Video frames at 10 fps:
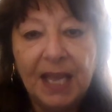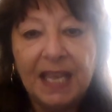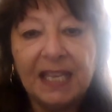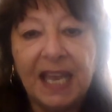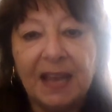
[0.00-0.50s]

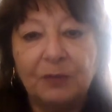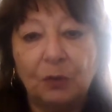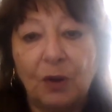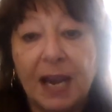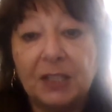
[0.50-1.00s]
he gave the
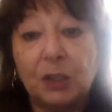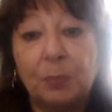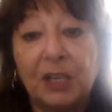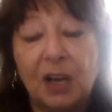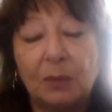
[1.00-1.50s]
right to
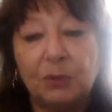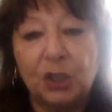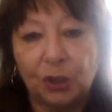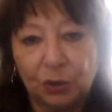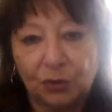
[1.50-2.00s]
become
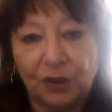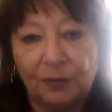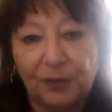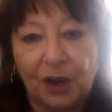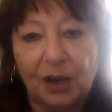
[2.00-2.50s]
children
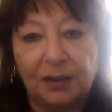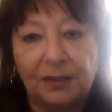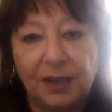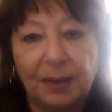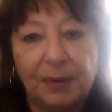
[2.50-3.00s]
of
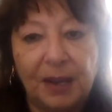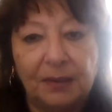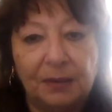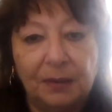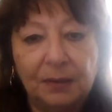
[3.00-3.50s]
God."
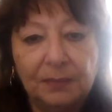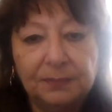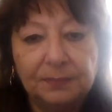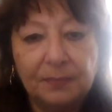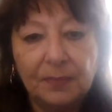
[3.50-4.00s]
Amen.
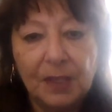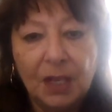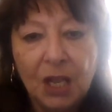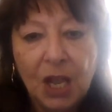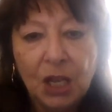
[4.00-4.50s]

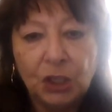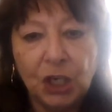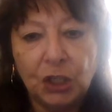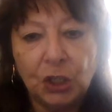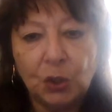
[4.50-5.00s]

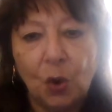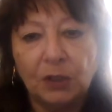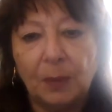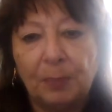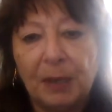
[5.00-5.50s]
Jesus
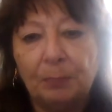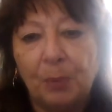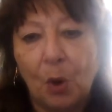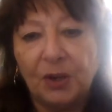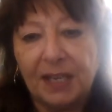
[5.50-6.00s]
called it being
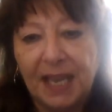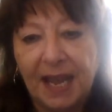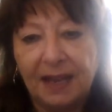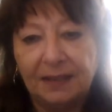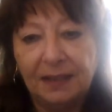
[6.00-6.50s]
born
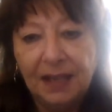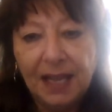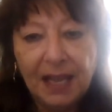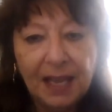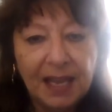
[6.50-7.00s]
again.
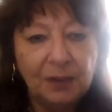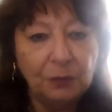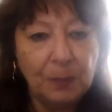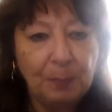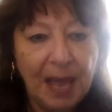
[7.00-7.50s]
In
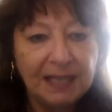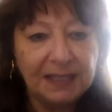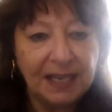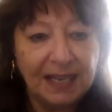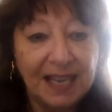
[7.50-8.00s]

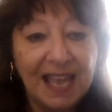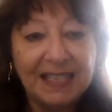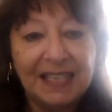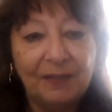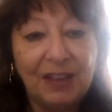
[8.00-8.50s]

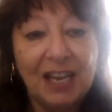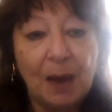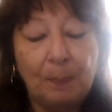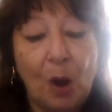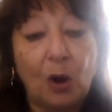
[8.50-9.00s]
repenting, giving
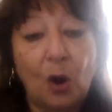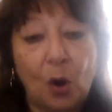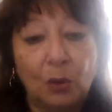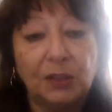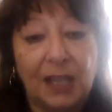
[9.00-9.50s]
up our
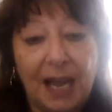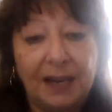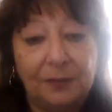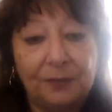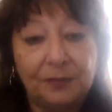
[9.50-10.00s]
old
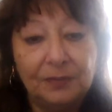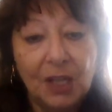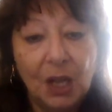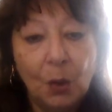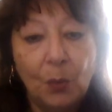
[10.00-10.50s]
life,
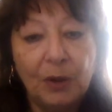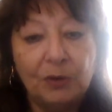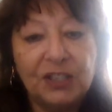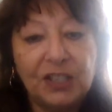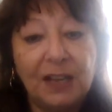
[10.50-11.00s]
we
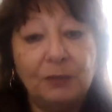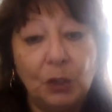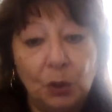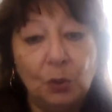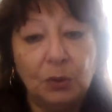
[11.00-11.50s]
receive the
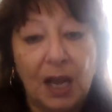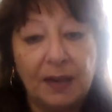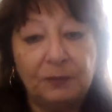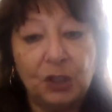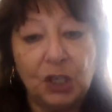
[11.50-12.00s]
new
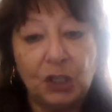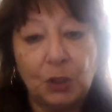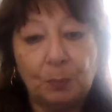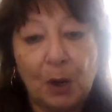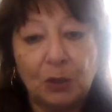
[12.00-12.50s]
life
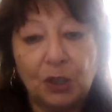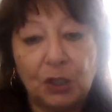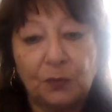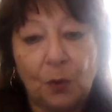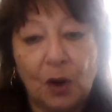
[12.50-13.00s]
Jesus
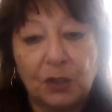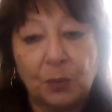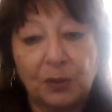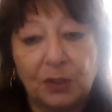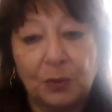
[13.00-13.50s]
purchased for
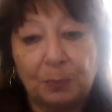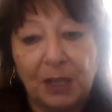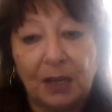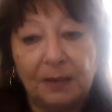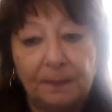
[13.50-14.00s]
us with his
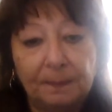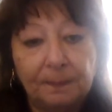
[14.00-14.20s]
blood.